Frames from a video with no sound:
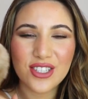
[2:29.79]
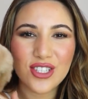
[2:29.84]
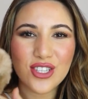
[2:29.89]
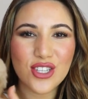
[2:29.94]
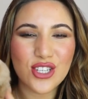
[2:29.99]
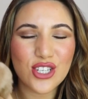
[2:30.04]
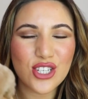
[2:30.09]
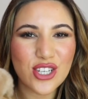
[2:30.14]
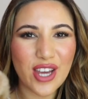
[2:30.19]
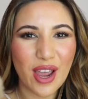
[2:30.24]
to
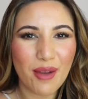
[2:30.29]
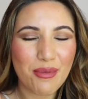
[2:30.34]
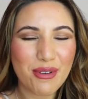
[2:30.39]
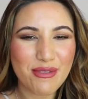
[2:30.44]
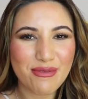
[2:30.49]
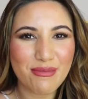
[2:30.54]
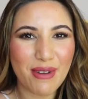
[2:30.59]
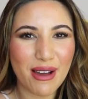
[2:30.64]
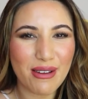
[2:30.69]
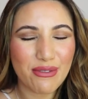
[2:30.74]
the shape
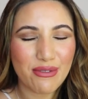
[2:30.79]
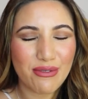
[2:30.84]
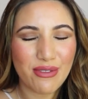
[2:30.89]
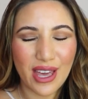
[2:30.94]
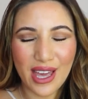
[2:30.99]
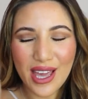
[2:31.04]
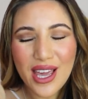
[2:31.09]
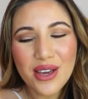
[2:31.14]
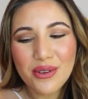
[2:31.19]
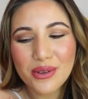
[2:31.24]
of my
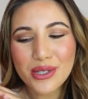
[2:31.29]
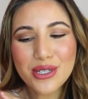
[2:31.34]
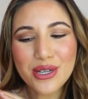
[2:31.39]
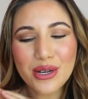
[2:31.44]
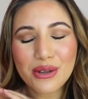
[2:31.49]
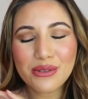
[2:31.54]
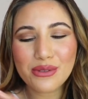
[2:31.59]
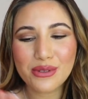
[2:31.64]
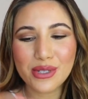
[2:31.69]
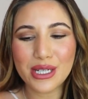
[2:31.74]
feet,
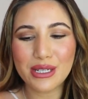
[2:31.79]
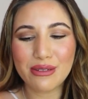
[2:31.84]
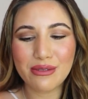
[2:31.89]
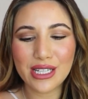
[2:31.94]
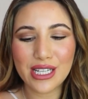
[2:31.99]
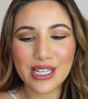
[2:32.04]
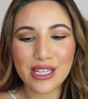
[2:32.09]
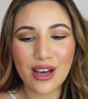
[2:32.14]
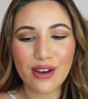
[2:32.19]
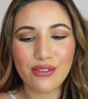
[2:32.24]
which I really,
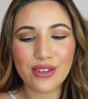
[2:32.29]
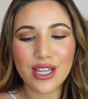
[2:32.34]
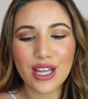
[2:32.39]
really love.